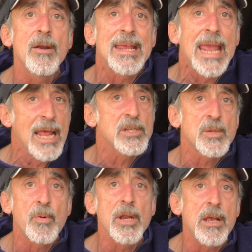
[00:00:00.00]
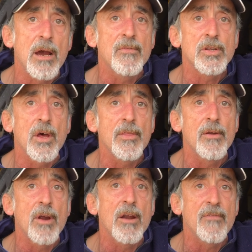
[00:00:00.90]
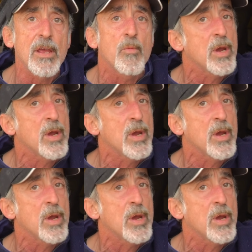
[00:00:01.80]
against putting covers on their RV.